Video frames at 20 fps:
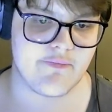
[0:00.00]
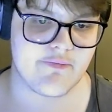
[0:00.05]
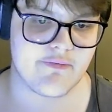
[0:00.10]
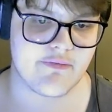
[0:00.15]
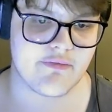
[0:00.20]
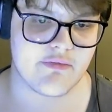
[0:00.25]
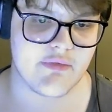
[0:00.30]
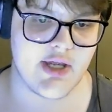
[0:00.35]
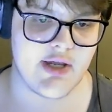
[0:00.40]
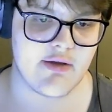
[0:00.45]

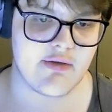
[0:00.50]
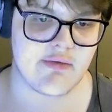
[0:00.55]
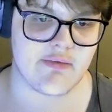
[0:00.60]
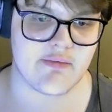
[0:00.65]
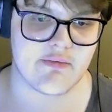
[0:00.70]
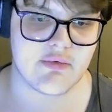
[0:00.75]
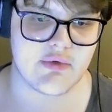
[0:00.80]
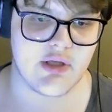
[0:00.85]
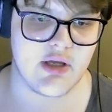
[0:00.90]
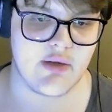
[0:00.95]
Yeah,
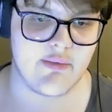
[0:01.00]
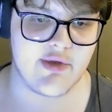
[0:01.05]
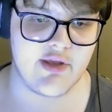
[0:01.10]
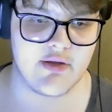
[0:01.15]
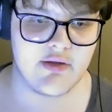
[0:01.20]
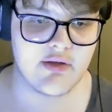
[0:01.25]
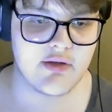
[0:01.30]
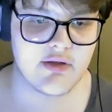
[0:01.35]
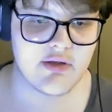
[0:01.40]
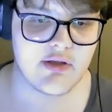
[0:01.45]
I
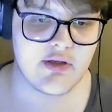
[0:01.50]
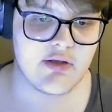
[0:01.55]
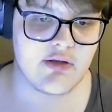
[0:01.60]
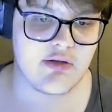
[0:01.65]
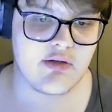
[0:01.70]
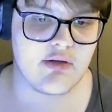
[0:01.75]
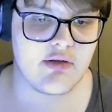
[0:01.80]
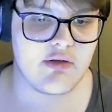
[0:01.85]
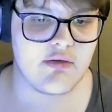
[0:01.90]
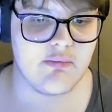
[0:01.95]
mean,
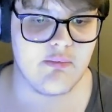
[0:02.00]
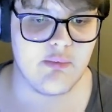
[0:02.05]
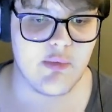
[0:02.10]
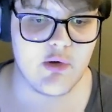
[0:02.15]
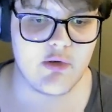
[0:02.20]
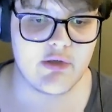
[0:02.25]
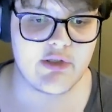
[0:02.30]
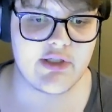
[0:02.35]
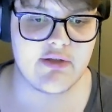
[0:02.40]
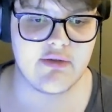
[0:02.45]

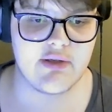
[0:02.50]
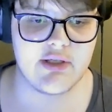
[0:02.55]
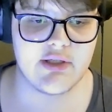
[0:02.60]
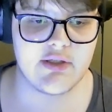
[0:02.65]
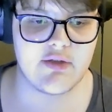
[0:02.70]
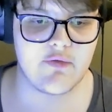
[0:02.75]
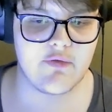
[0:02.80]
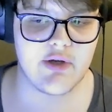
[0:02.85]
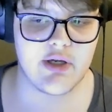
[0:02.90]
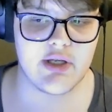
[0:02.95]
most of
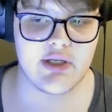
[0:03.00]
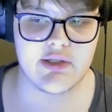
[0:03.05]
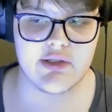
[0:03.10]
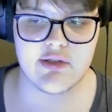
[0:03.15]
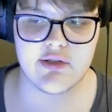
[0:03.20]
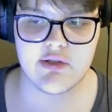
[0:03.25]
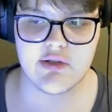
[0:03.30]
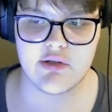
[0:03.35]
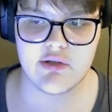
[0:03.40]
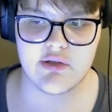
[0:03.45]
his
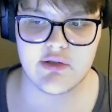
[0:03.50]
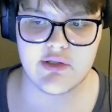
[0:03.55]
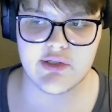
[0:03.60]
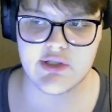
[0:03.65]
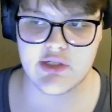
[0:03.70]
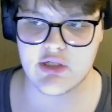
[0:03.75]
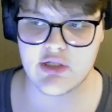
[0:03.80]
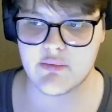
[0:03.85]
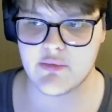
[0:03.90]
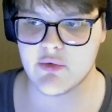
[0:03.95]
fights are
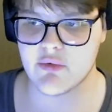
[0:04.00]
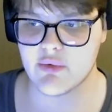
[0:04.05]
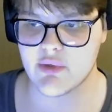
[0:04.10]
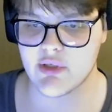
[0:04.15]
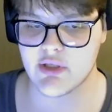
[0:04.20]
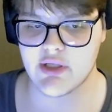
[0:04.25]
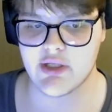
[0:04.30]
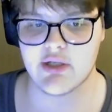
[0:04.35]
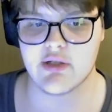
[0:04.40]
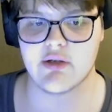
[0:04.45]
just going to be
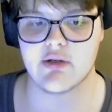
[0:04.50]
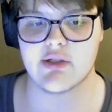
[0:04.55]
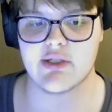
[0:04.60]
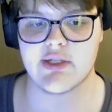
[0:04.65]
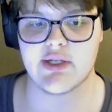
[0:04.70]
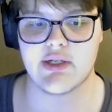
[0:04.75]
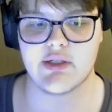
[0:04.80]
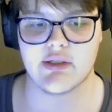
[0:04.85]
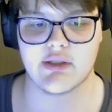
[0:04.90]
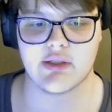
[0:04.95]
really
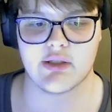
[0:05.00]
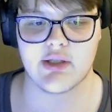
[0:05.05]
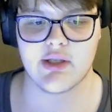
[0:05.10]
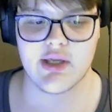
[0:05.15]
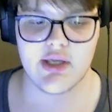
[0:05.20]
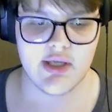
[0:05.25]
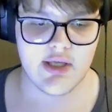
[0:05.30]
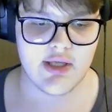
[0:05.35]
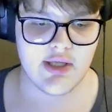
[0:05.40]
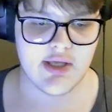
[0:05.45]
entertaining.
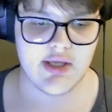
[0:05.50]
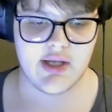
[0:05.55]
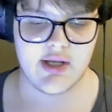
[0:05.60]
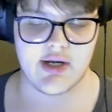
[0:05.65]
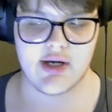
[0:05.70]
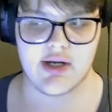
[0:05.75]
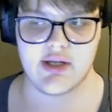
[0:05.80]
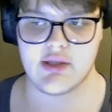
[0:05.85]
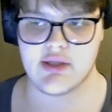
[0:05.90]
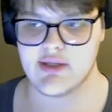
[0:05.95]
And
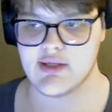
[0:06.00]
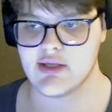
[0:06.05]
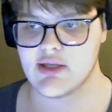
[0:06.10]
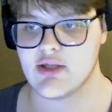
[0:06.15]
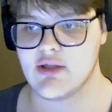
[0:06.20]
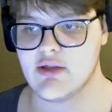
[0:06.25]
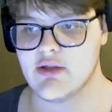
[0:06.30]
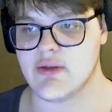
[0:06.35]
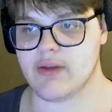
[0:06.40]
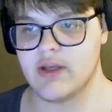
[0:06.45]
I
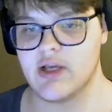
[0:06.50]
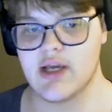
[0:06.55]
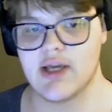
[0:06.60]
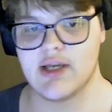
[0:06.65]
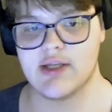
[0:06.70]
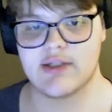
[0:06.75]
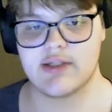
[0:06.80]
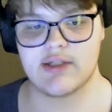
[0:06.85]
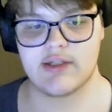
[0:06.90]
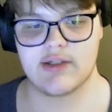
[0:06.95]
think
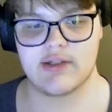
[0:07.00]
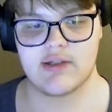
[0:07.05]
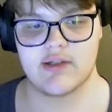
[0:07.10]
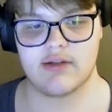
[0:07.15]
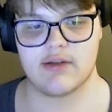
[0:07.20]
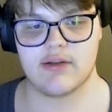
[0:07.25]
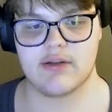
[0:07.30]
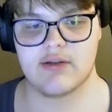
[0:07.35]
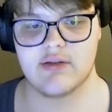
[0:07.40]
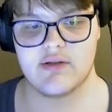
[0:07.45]
that
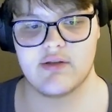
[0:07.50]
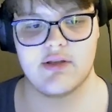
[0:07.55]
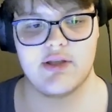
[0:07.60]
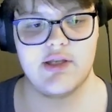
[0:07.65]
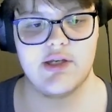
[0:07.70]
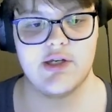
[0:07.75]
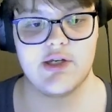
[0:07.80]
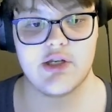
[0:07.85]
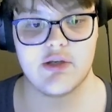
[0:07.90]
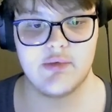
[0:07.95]

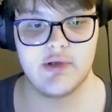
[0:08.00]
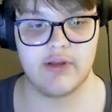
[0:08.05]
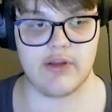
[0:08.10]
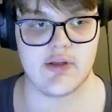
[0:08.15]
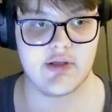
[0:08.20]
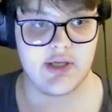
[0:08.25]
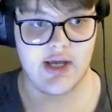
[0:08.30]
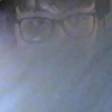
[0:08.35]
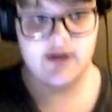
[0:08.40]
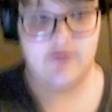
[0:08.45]
he should be the
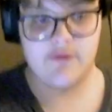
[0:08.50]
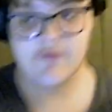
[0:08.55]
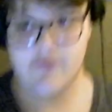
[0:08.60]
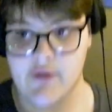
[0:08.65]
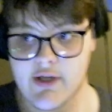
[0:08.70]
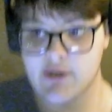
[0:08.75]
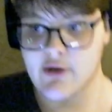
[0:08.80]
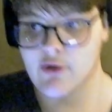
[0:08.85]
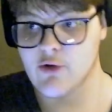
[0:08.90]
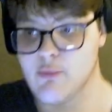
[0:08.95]
guy to
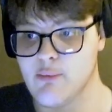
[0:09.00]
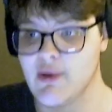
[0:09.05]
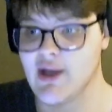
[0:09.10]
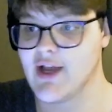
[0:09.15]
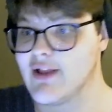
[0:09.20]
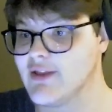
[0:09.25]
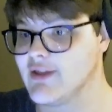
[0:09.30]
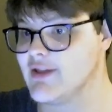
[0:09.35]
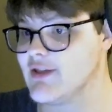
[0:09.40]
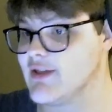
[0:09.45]
fight
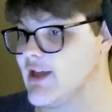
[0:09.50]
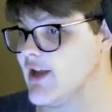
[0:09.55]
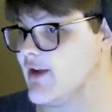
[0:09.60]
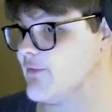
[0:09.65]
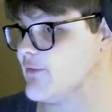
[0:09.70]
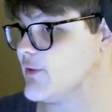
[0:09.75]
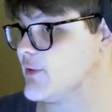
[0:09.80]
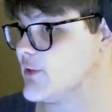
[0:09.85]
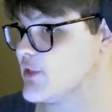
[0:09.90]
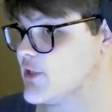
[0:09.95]
O'Malley
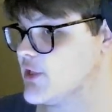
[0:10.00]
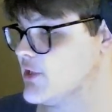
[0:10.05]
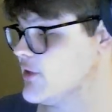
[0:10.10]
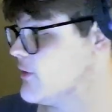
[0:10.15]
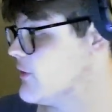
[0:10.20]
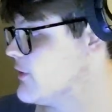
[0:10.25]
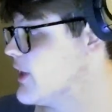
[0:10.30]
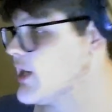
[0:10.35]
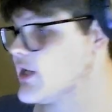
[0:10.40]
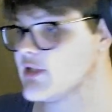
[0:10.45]
after
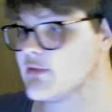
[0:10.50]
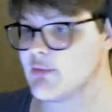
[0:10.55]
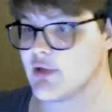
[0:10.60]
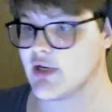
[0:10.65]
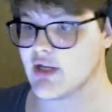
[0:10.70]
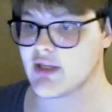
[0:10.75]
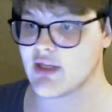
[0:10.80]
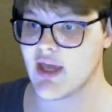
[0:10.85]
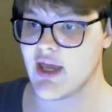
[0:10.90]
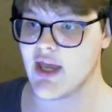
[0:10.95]
Cheeto. That is
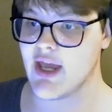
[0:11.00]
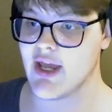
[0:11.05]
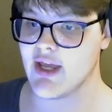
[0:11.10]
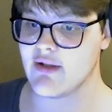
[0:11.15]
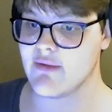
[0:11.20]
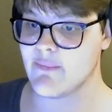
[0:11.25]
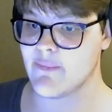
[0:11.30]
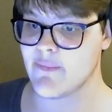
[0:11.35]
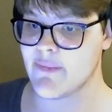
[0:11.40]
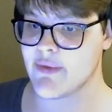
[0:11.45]
my
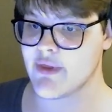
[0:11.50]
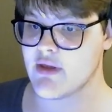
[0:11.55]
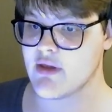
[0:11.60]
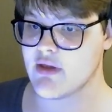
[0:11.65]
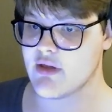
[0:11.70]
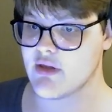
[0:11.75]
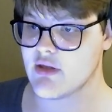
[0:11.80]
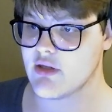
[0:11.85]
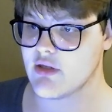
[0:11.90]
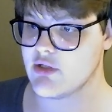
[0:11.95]
cat.
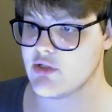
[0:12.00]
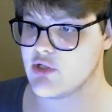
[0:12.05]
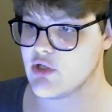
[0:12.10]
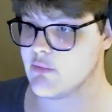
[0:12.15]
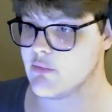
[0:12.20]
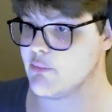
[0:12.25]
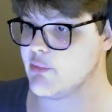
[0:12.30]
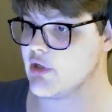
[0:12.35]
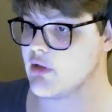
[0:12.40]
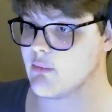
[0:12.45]

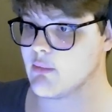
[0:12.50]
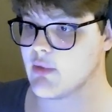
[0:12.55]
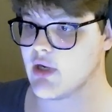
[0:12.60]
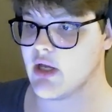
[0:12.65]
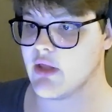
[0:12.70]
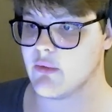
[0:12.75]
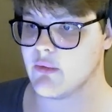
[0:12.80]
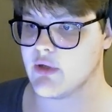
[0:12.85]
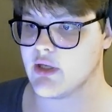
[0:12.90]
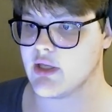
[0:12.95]
Jumping, by
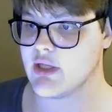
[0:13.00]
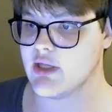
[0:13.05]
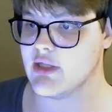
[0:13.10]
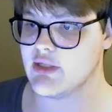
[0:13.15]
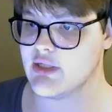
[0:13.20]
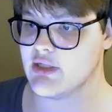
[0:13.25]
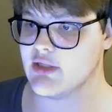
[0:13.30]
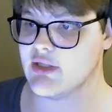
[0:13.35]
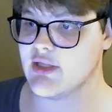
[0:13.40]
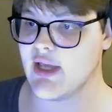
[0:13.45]
the way, he
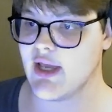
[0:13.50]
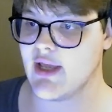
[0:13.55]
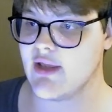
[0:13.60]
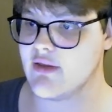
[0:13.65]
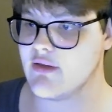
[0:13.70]
did that.